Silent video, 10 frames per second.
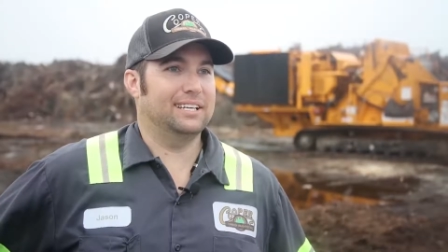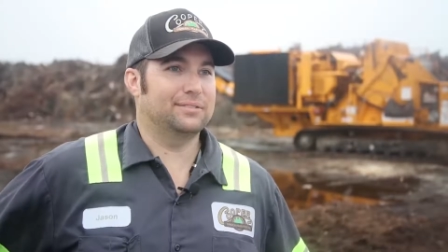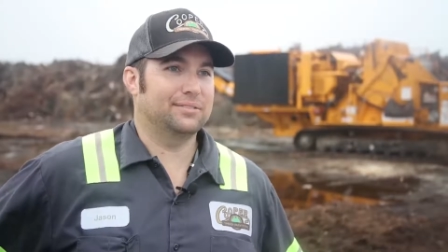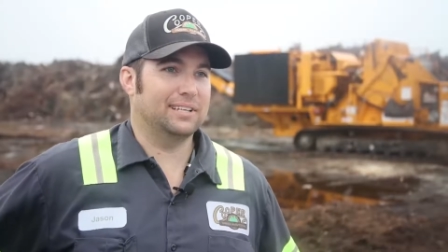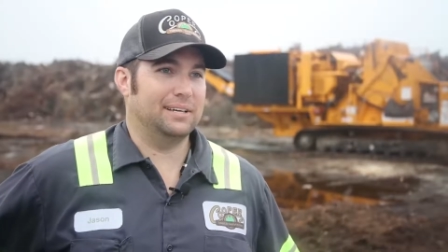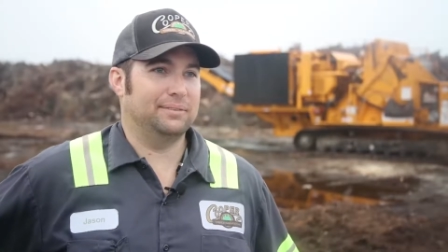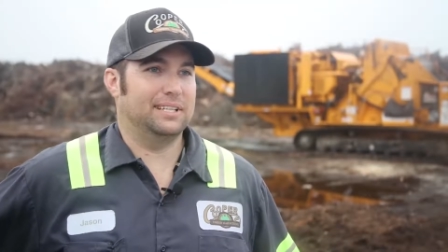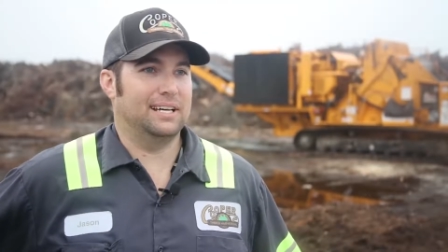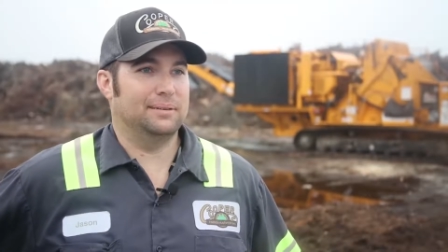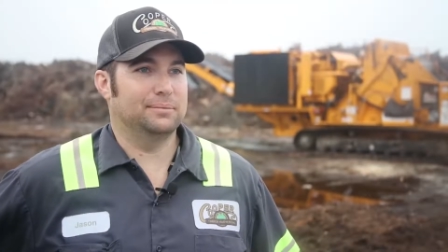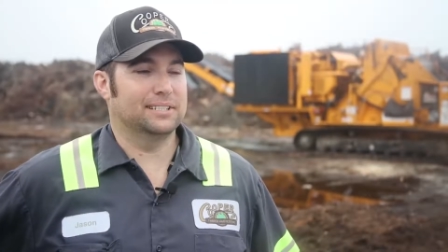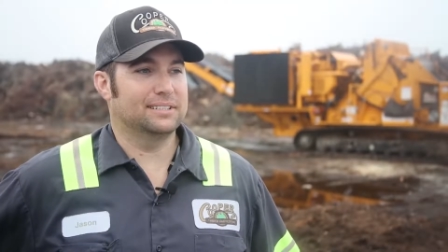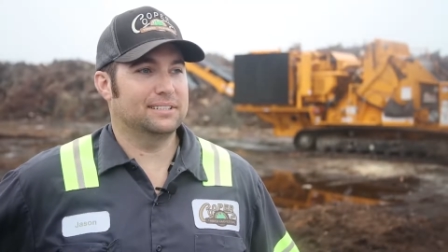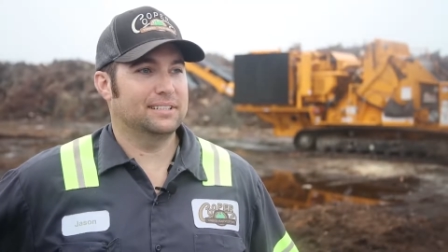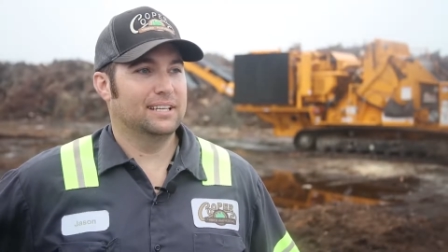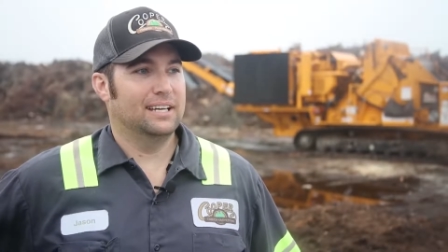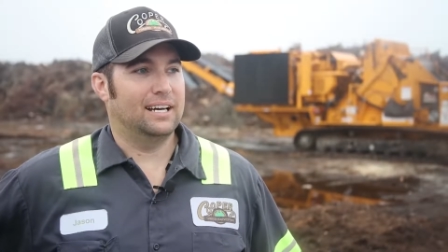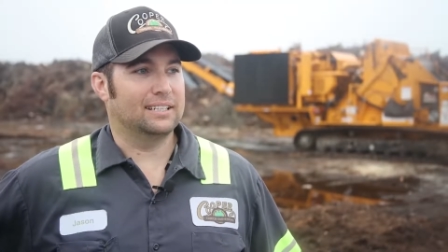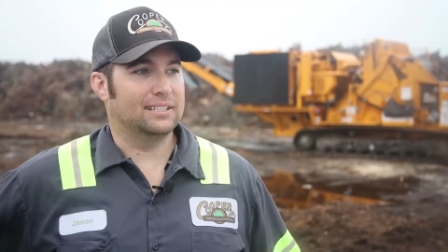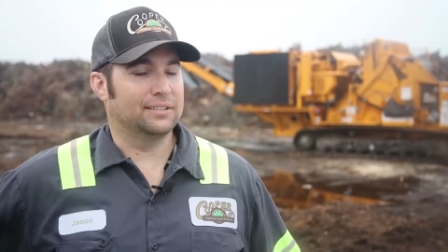heads from time to time, but
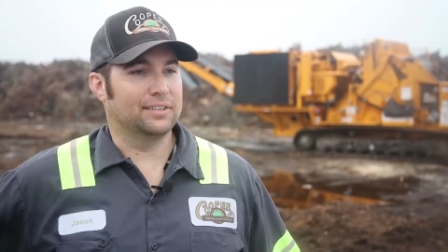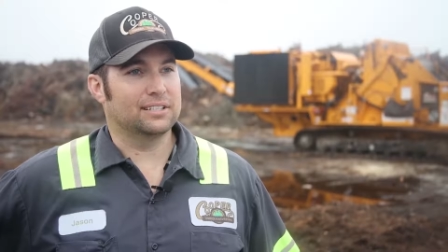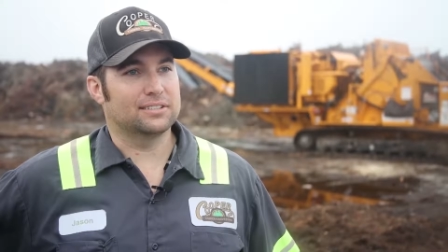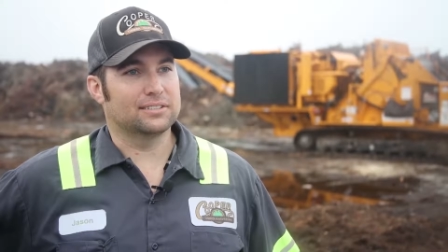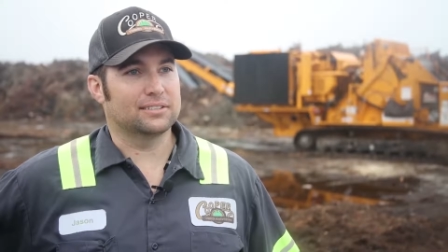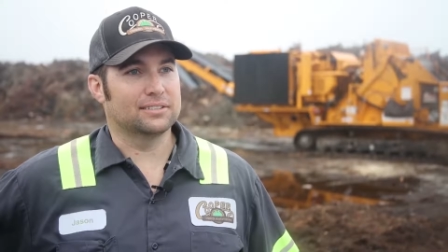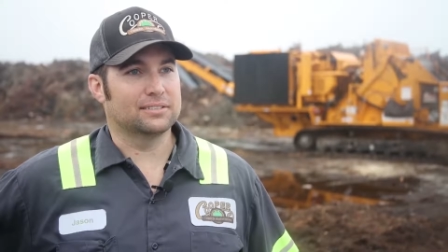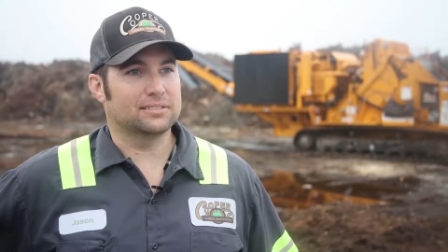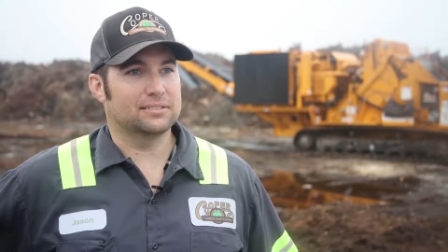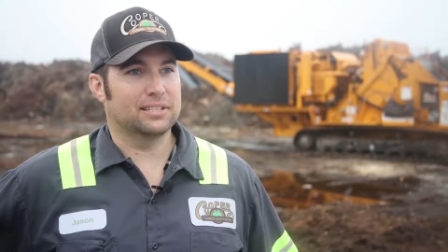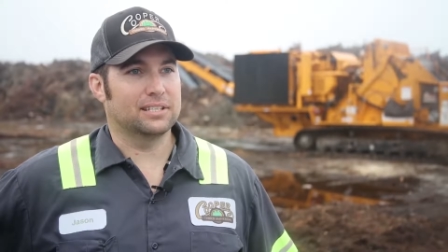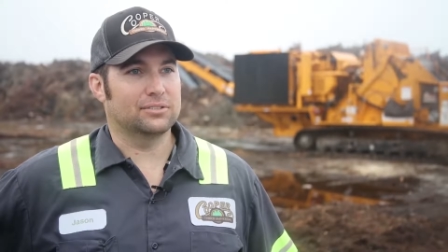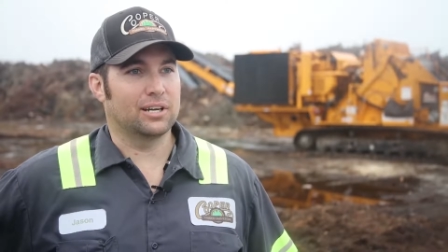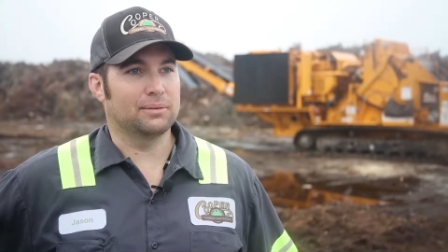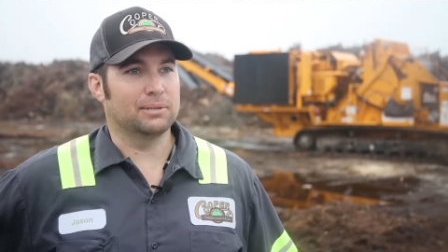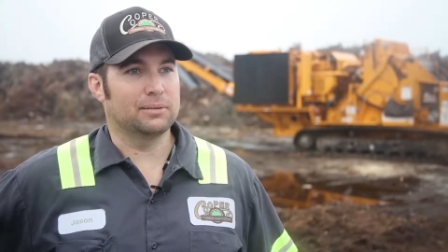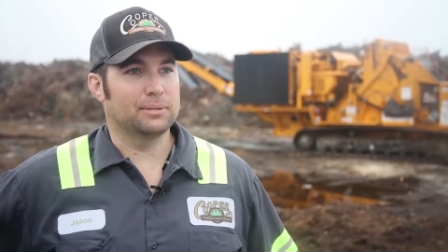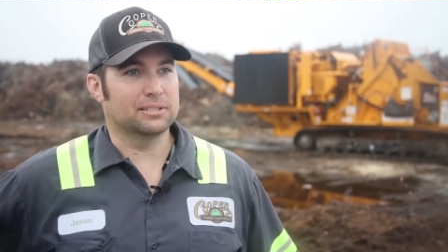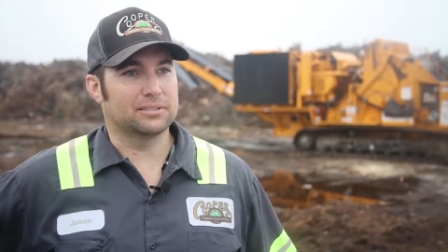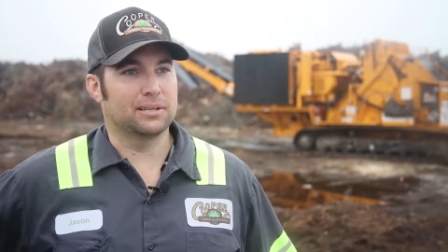I tell him that's just because he trained me to
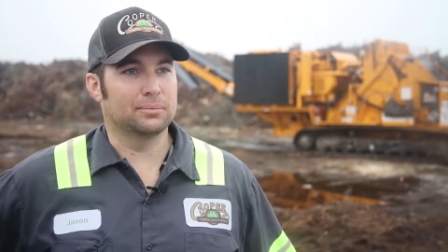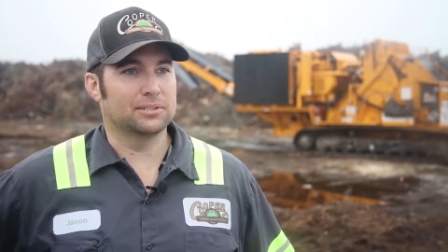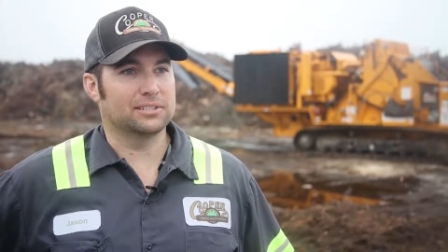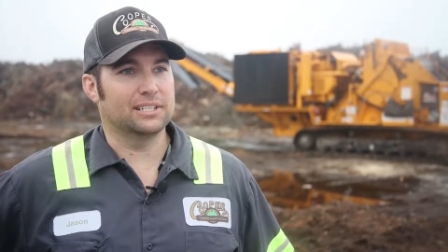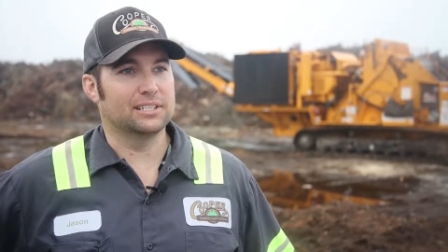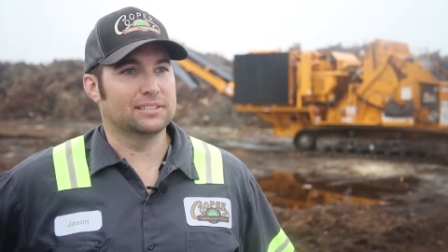be as stubborn as he